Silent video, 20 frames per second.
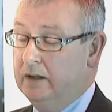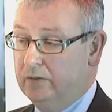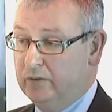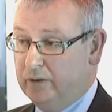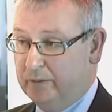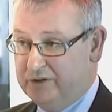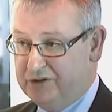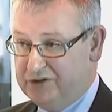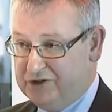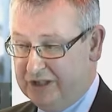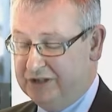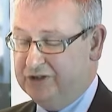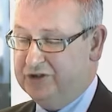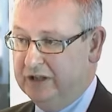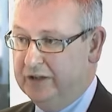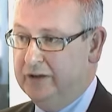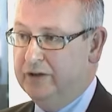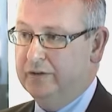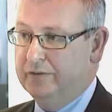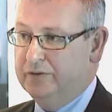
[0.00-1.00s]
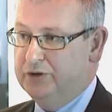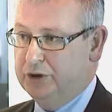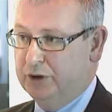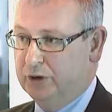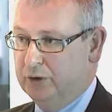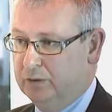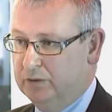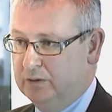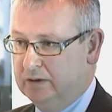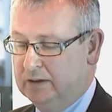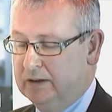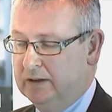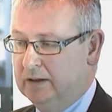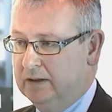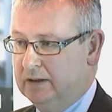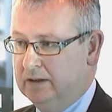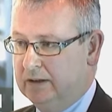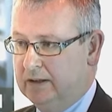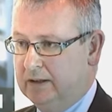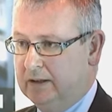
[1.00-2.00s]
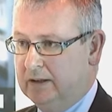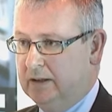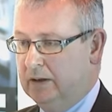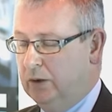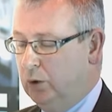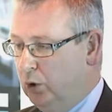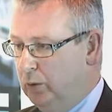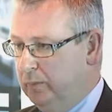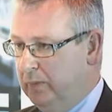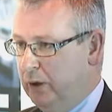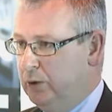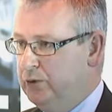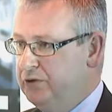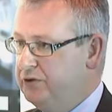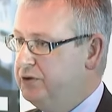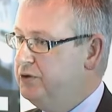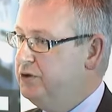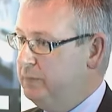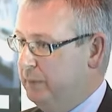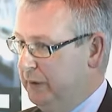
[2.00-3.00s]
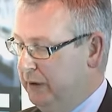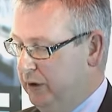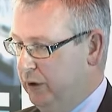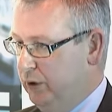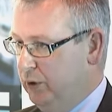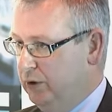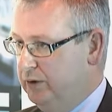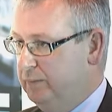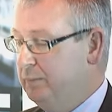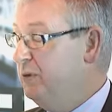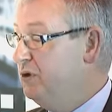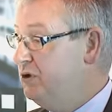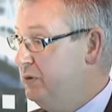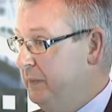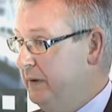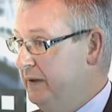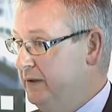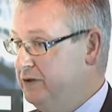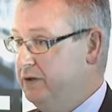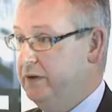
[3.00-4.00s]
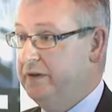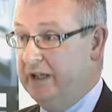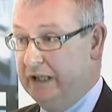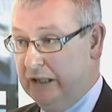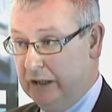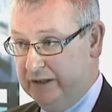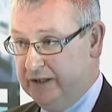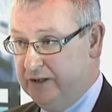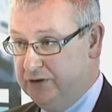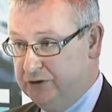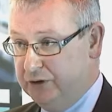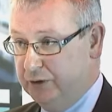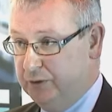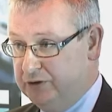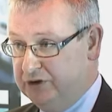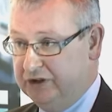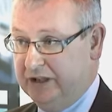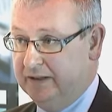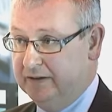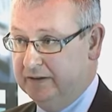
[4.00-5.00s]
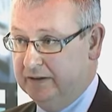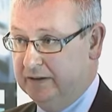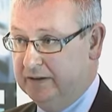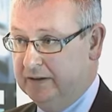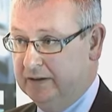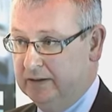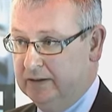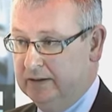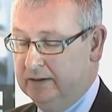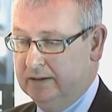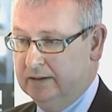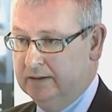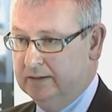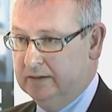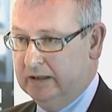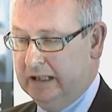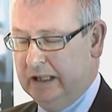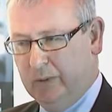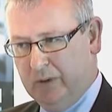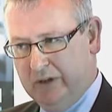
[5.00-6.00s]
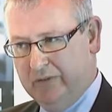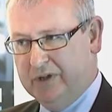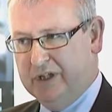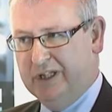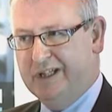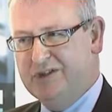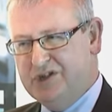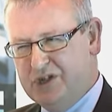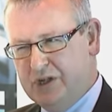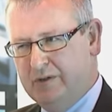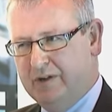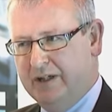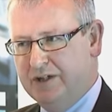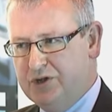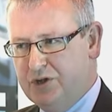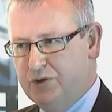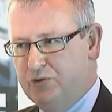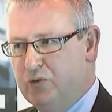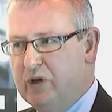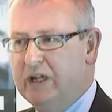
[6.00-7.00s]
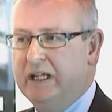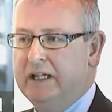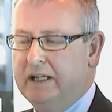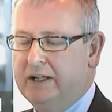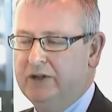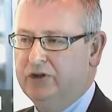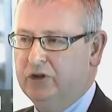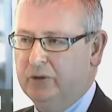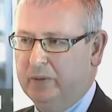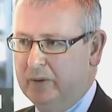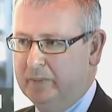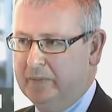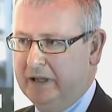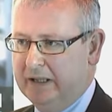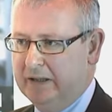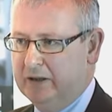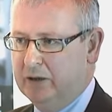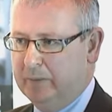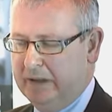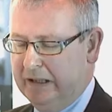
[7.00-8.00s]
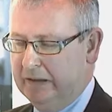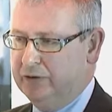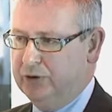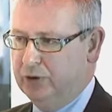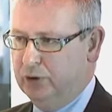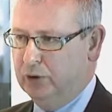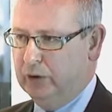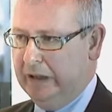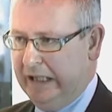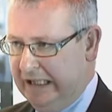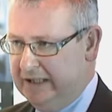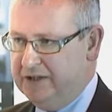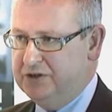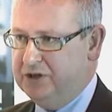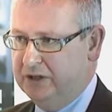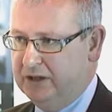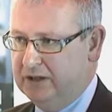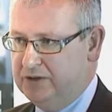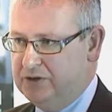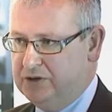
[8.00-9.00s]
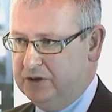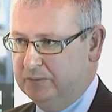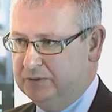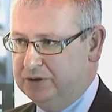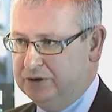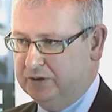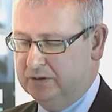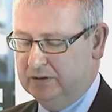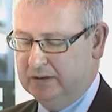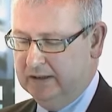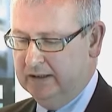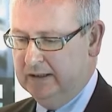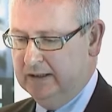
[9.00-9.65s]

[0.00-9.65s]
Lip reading: From the 16th of June, all motors procured must be to the IE2 standard. However, the consideration really needs to be made about your energy consumption.